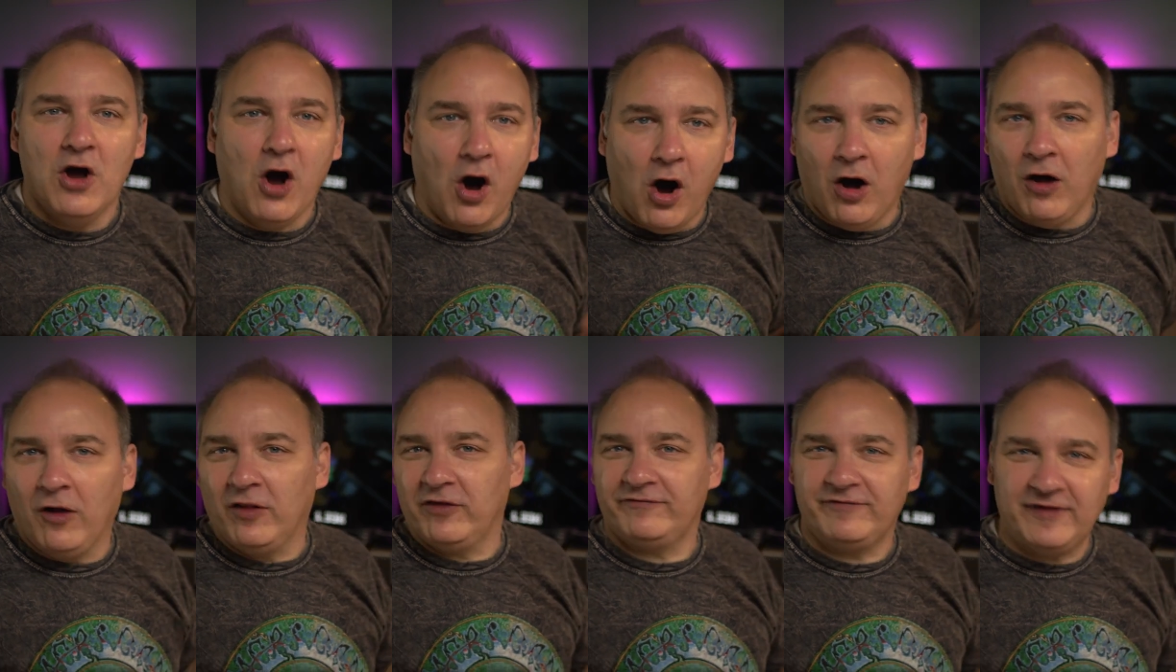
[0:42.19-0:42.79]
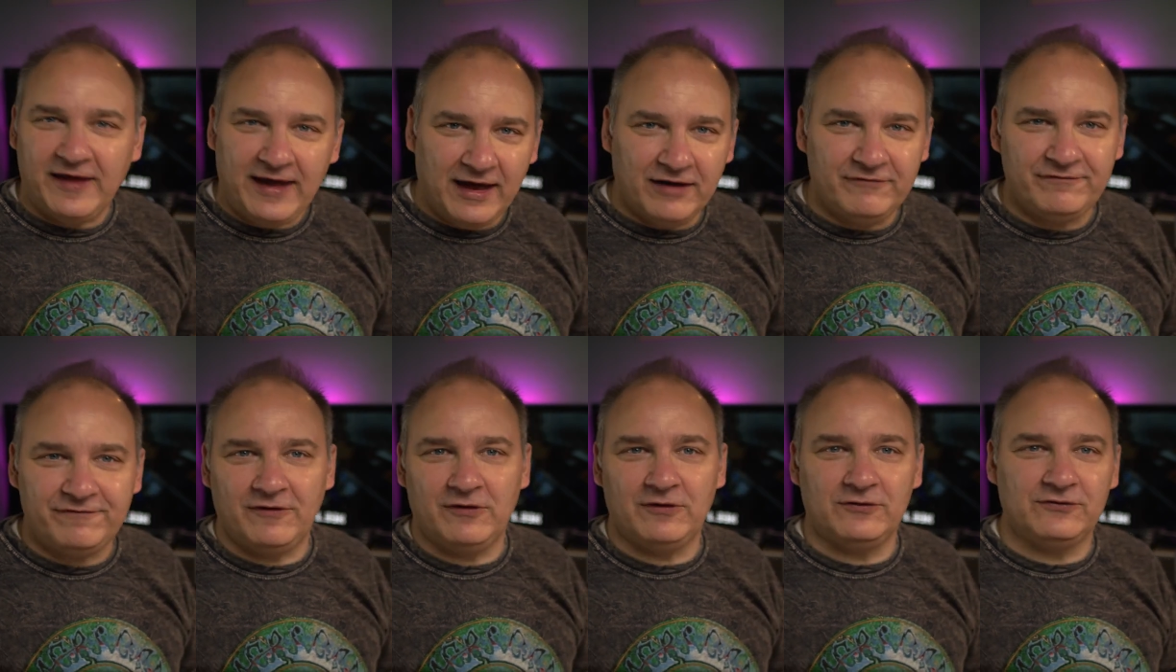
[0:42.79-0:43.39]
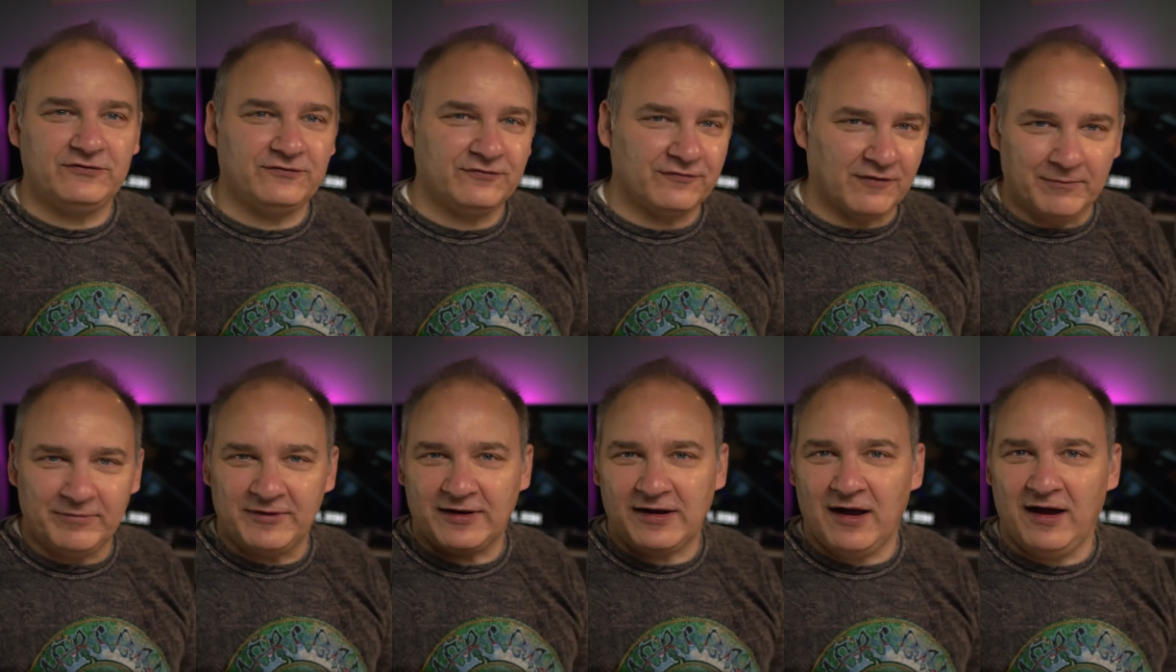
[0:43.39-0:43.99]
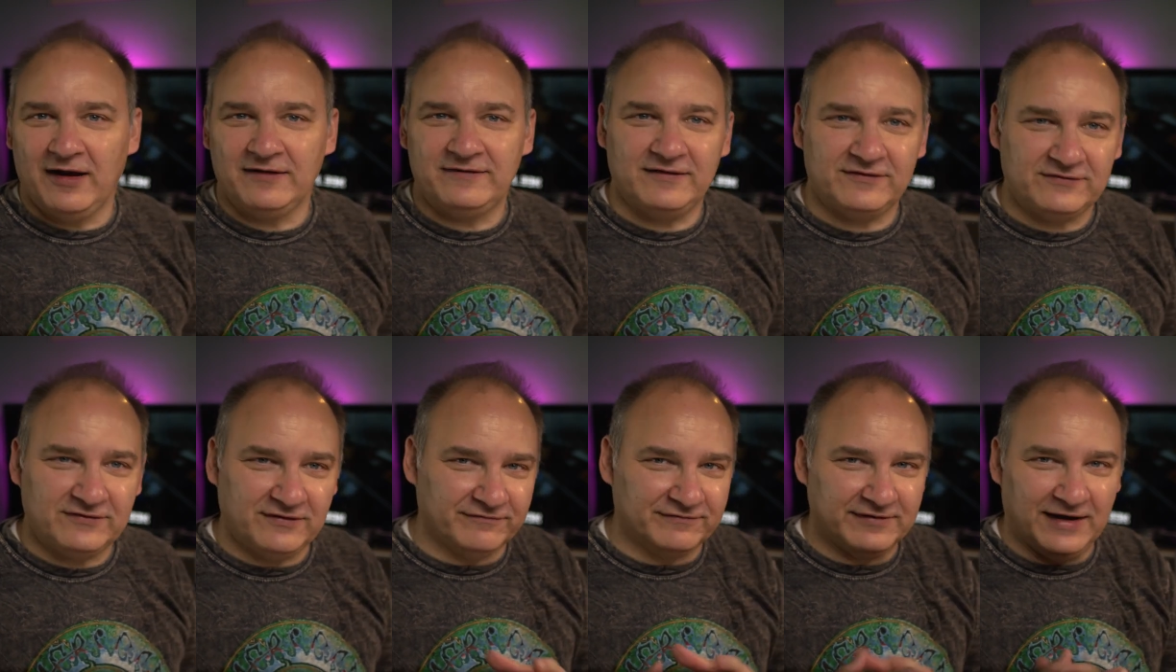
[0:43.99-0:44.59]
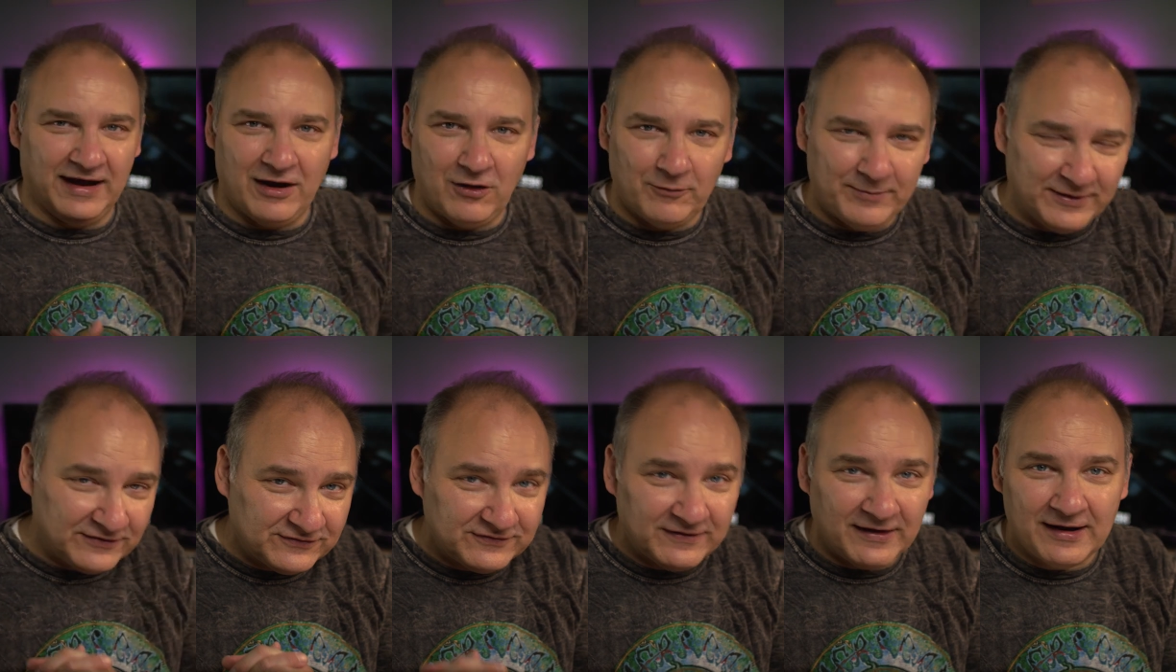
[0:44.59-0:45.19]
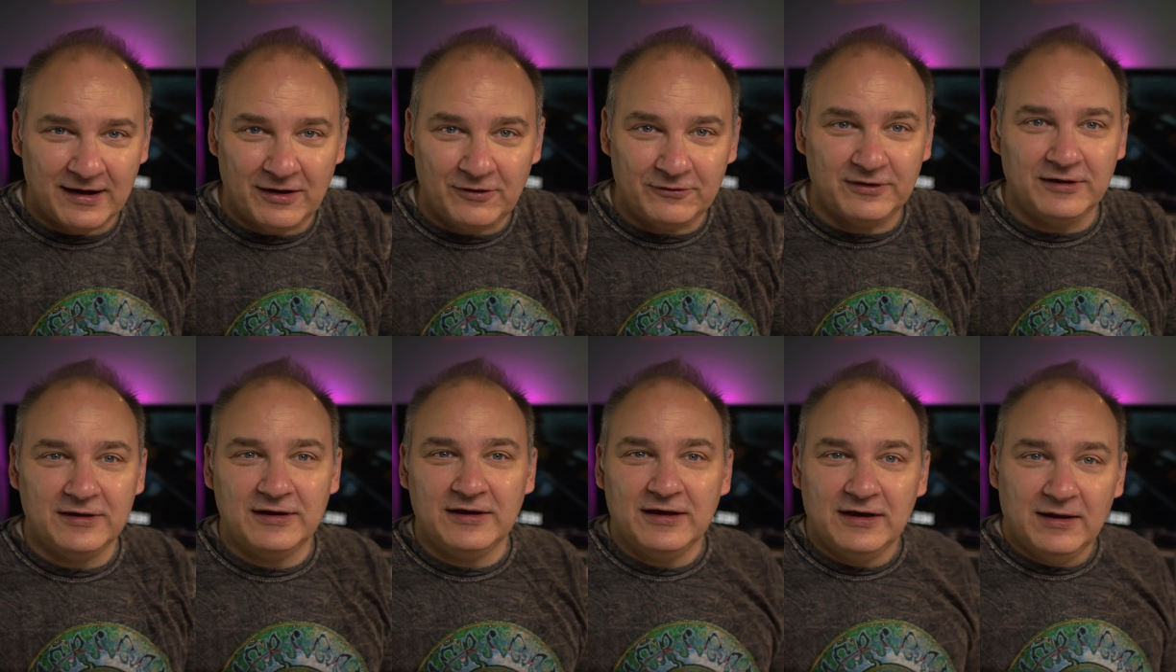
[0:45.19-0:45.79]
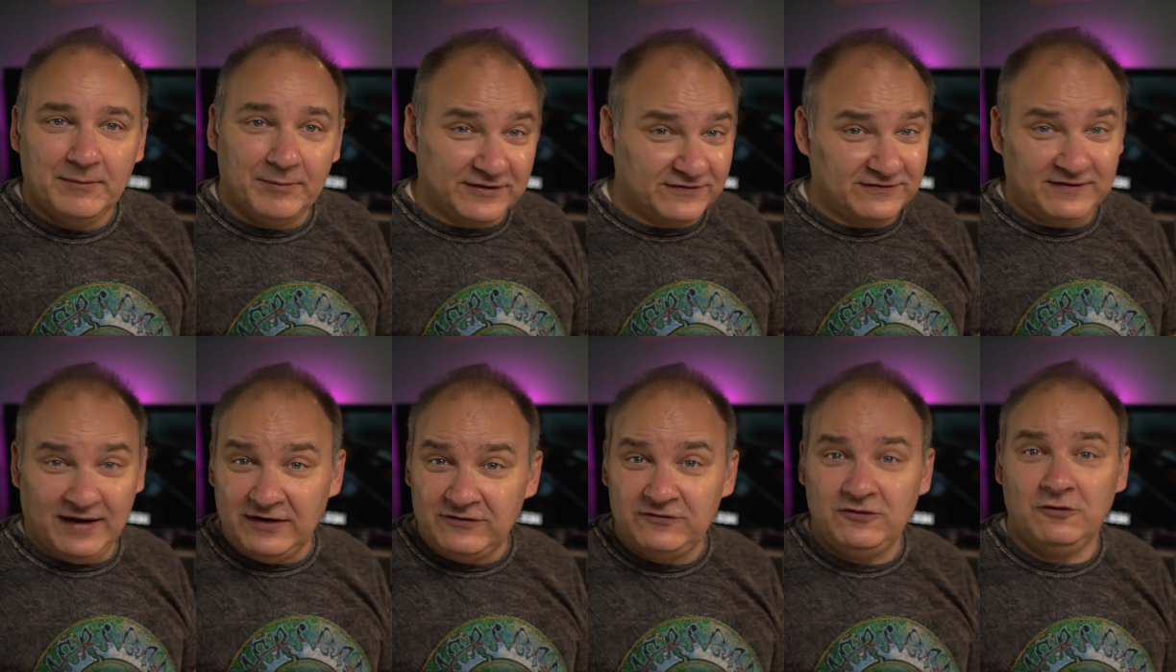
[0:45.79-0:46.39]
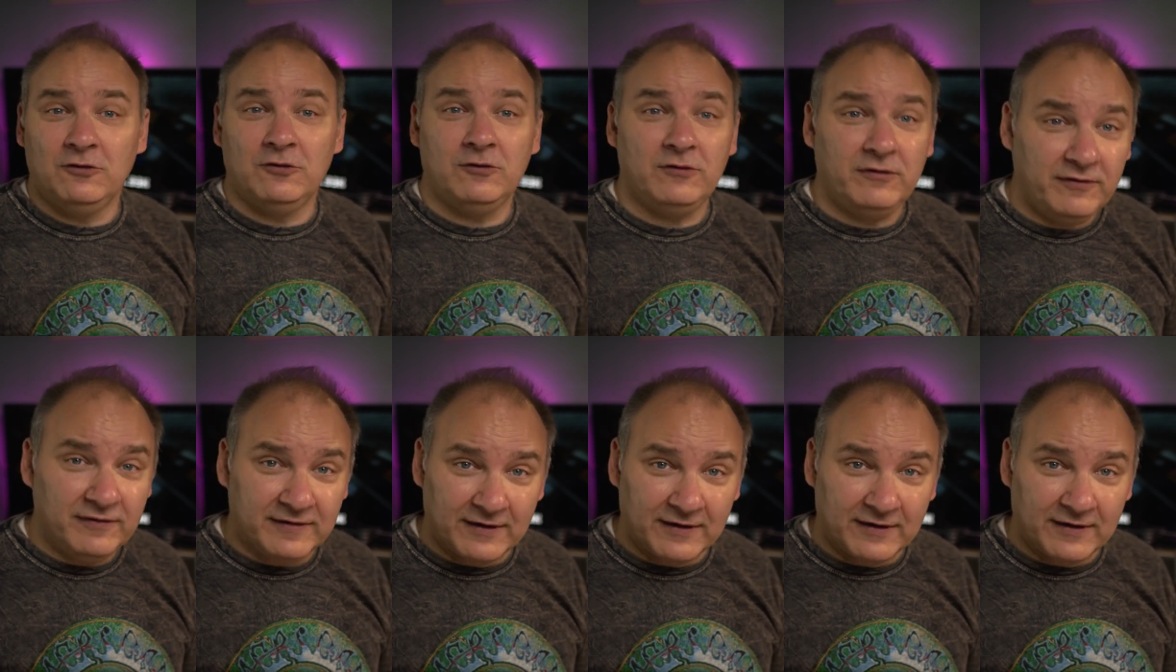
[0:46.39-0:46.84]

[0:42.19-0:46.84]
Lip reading: All of the headphones from the contest have now been sent out, but stay tuned.